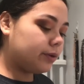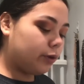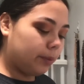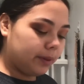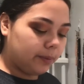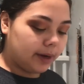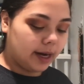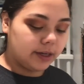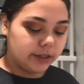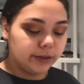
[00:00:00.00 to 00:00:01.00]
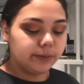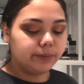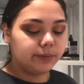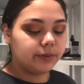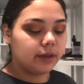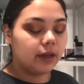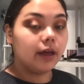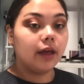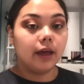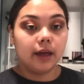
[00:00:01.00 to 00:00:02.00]
Normally what I do
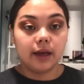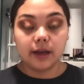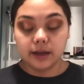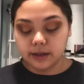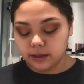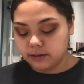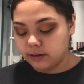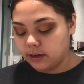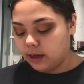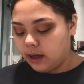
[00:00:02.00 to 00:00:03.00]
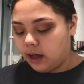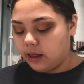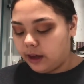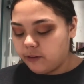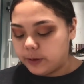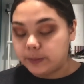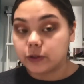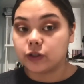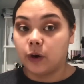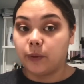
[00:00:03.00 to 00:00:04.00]
is, a lot of people
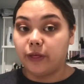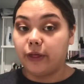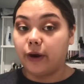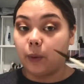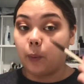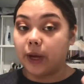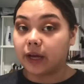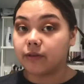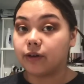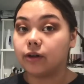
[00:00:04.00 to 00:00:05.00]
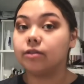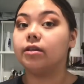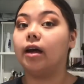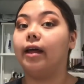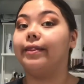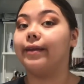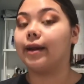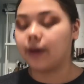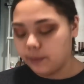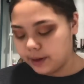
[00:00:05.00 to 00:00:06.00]
start with their wing first and
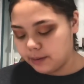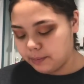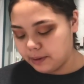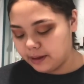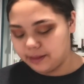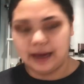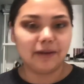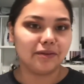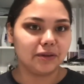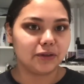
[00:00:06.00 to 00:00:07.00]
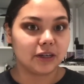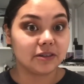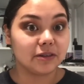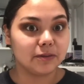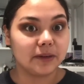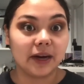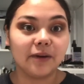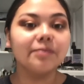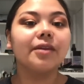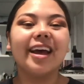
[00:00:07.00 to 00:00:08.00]
then go in, but that really stresses me
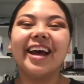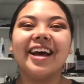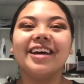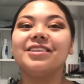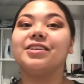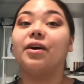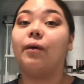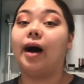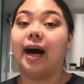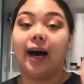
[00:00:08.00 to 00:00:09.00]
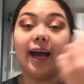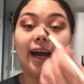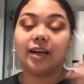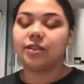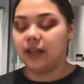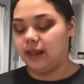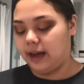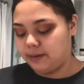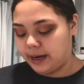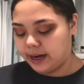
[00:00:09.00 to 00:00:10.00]
out. So I actually
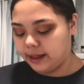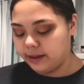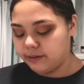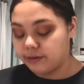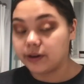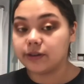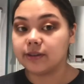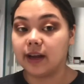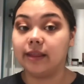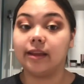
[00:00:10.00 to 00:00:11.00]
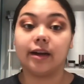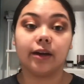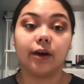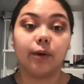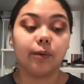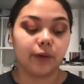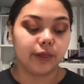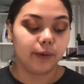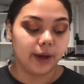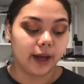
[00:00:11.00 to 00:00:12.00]
line my eyelid first and then I go in
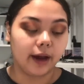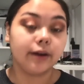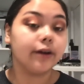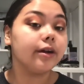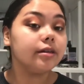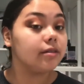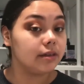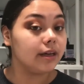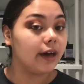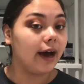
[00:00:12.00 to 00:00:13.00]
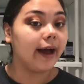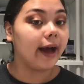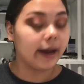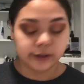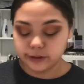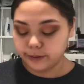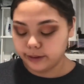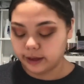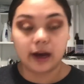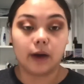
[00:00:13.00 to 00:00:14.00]
with the wing, and you're gonna see
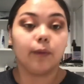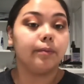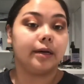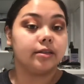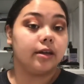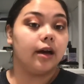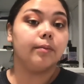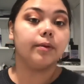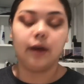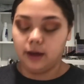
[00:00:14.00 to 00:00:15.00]
I will mess it up.